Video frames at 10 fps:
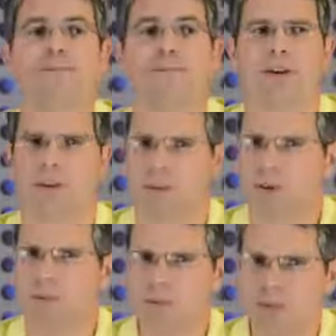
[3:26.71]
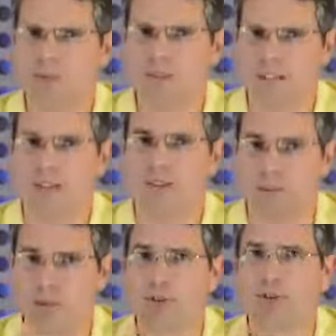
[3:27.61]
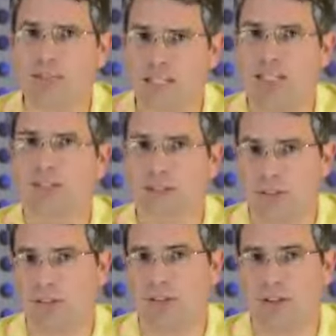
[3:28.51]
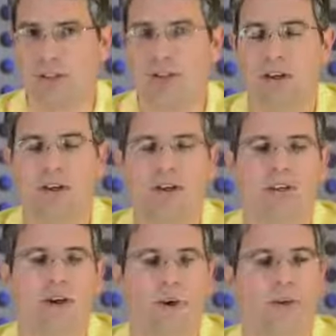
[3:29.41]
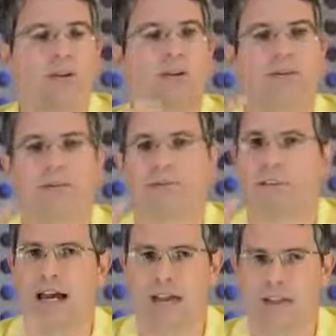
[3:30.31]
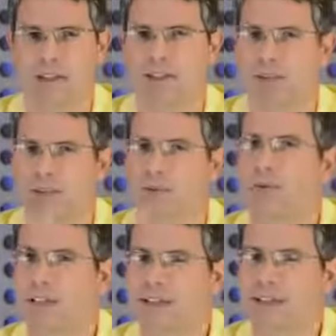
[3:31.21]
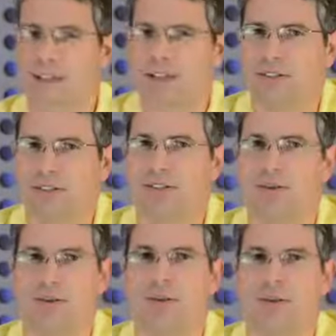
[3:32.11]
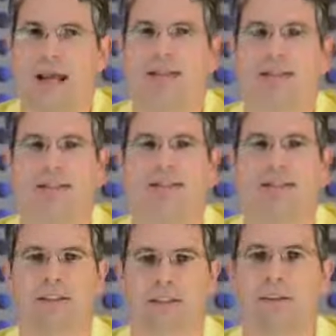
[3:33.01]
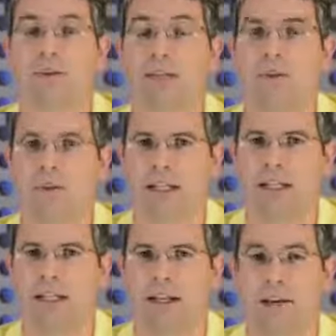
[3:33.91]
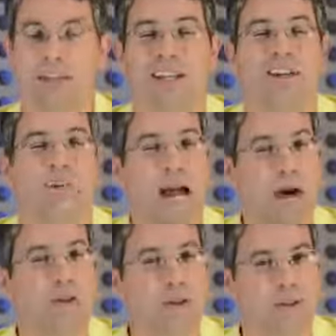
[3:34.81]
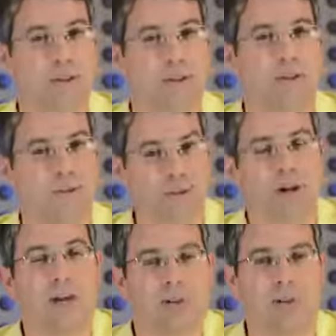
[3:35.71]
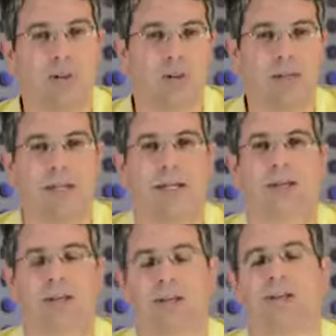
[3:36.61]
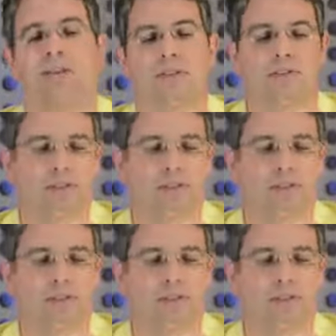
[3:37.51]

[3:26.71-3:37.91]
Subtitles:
under normal circumstances, you shouldn't need to use this. So only if you've gotten a message, if you really think there's an issue with your backlinks and you really want to clean it up, and you're a power user, you feel comfortable doing technical things.